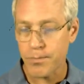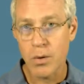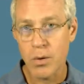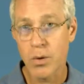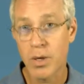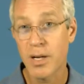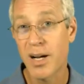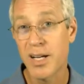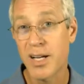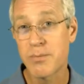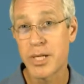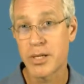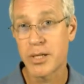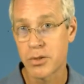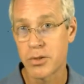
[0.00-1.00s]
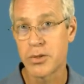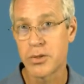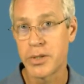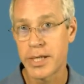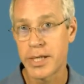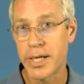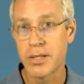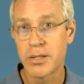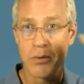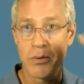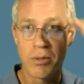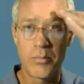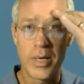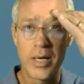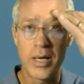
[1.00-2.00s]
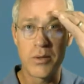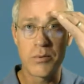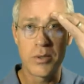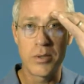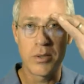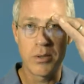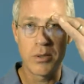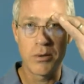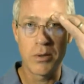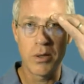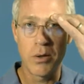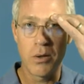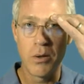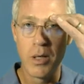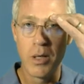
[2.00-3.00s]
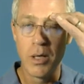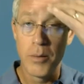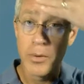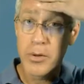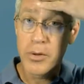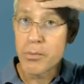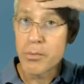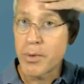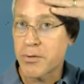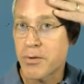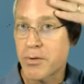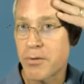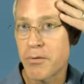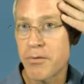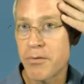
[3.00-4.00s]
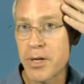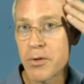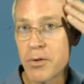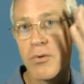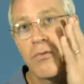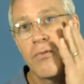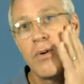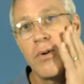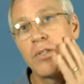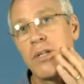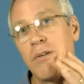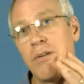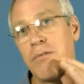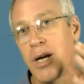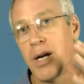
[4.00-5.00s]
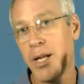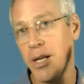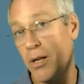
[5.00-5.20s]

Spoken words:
or a cosmetic surgery case where the brows were just too low, but the rest of the face was functioning fine.